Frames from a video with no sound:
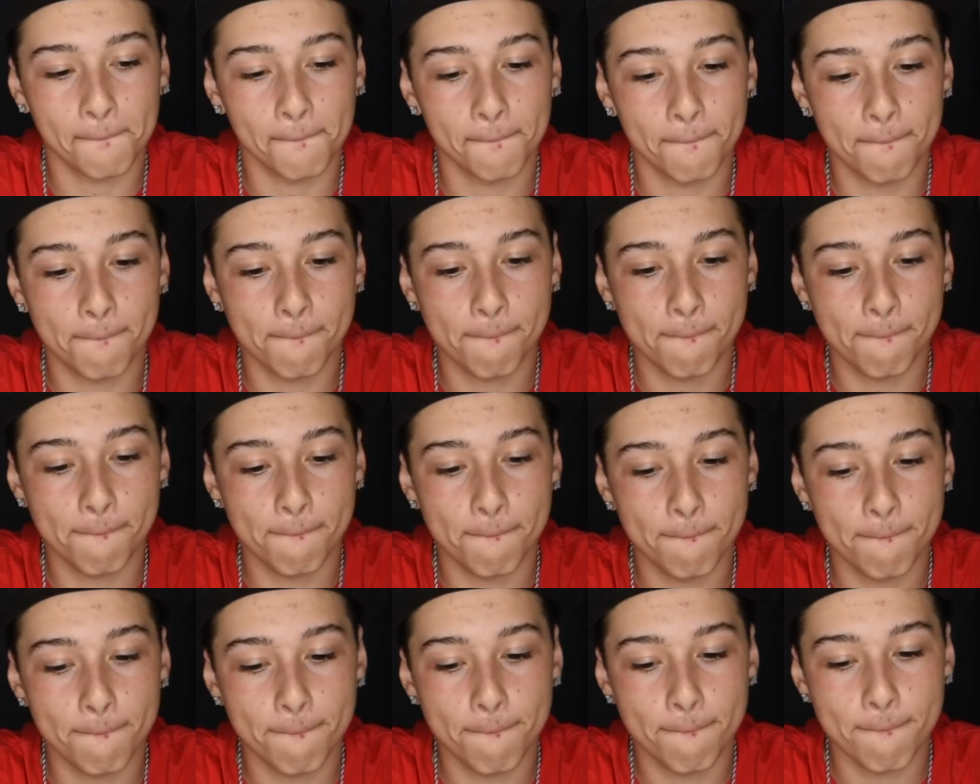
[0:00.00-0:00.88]

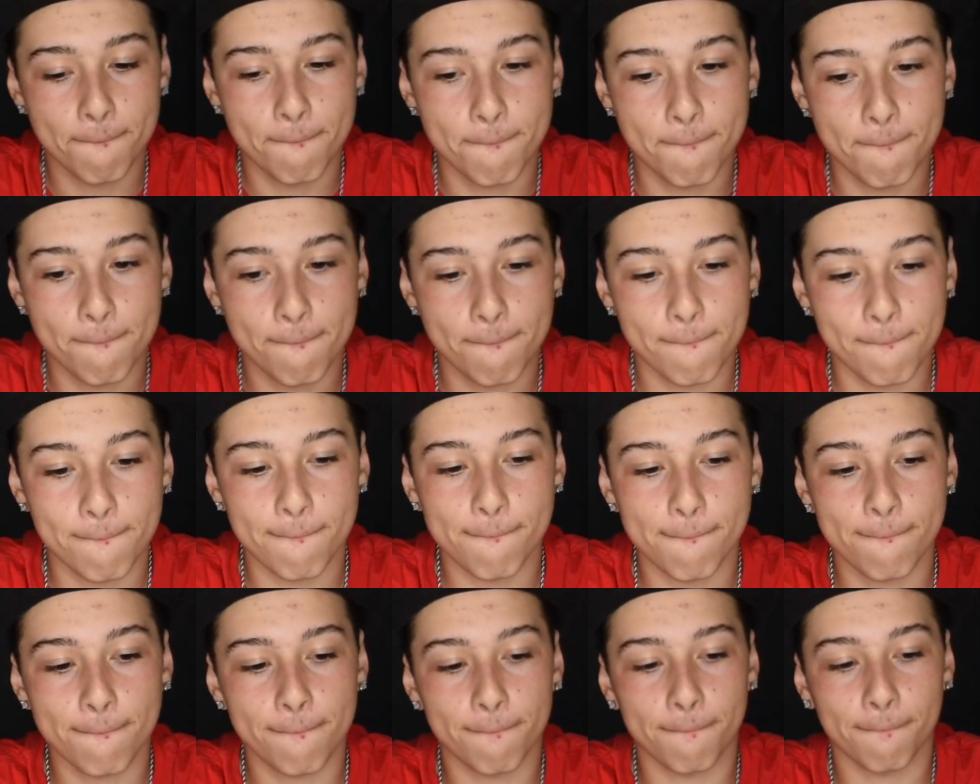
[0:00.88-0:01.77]

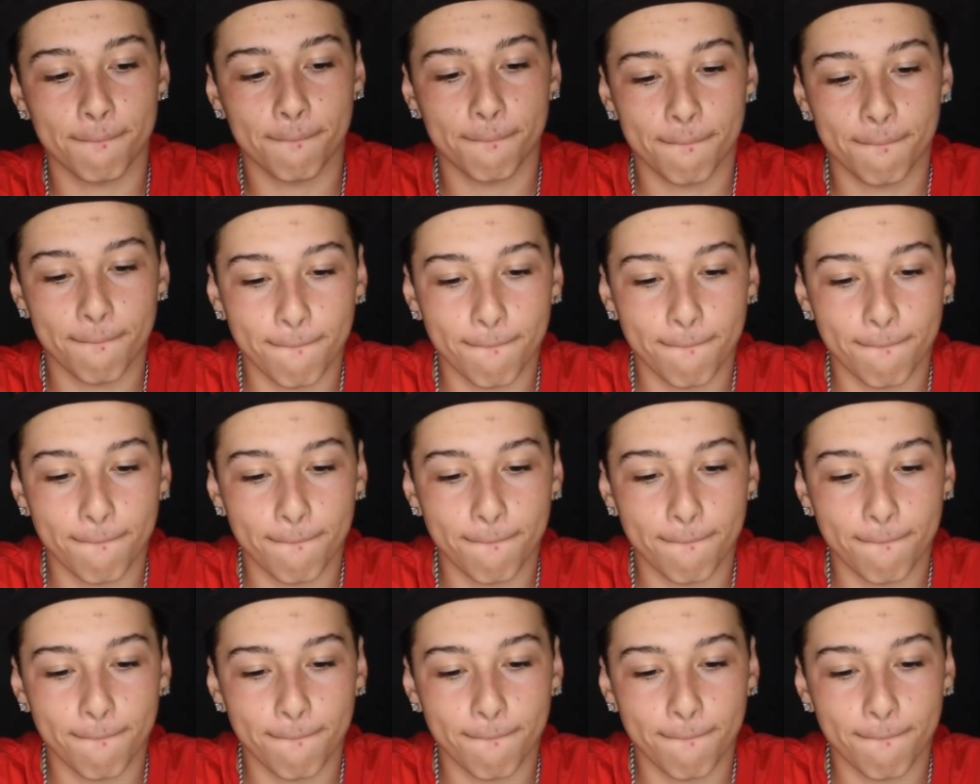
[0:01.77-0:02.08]
This person isn't speaking.